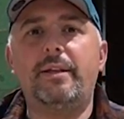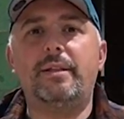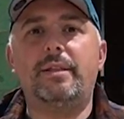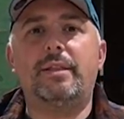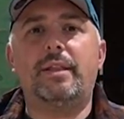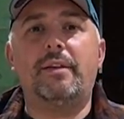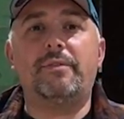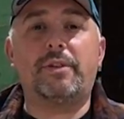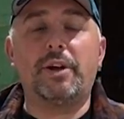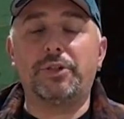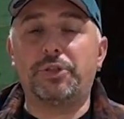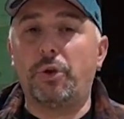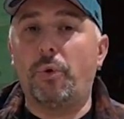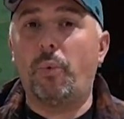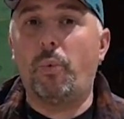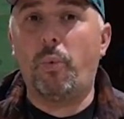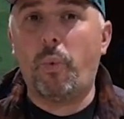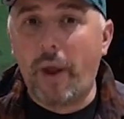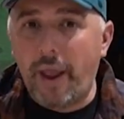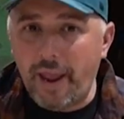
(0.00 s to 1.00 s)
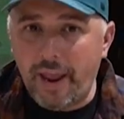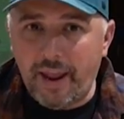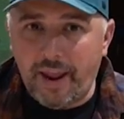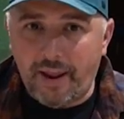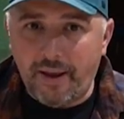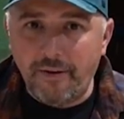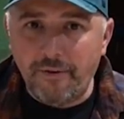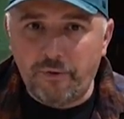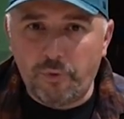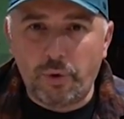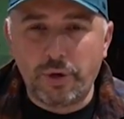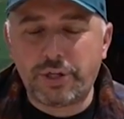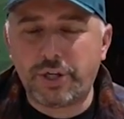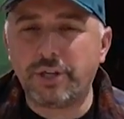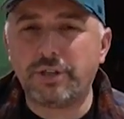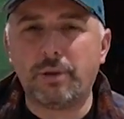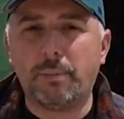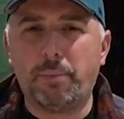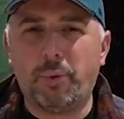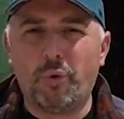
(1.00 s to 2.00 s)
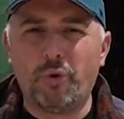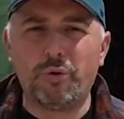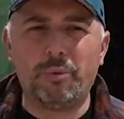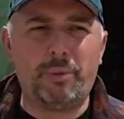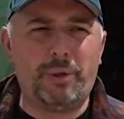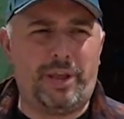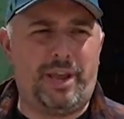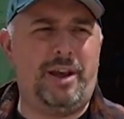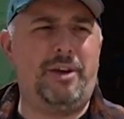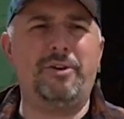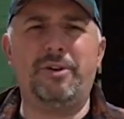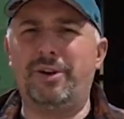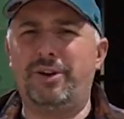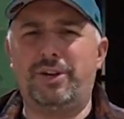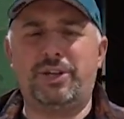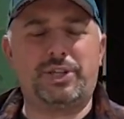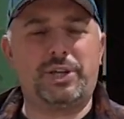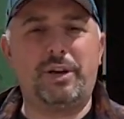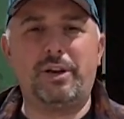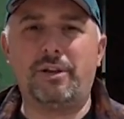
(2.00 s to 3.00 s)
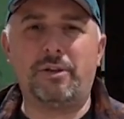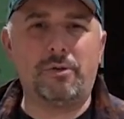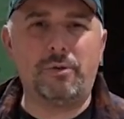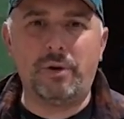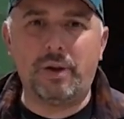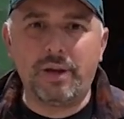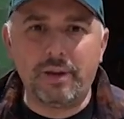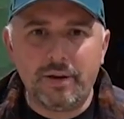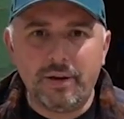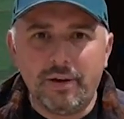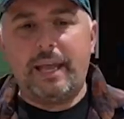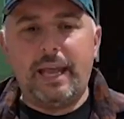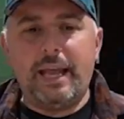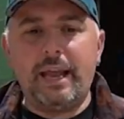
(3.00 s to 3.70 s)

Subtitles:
they've got the Wave, which is the portable air conditioning unit,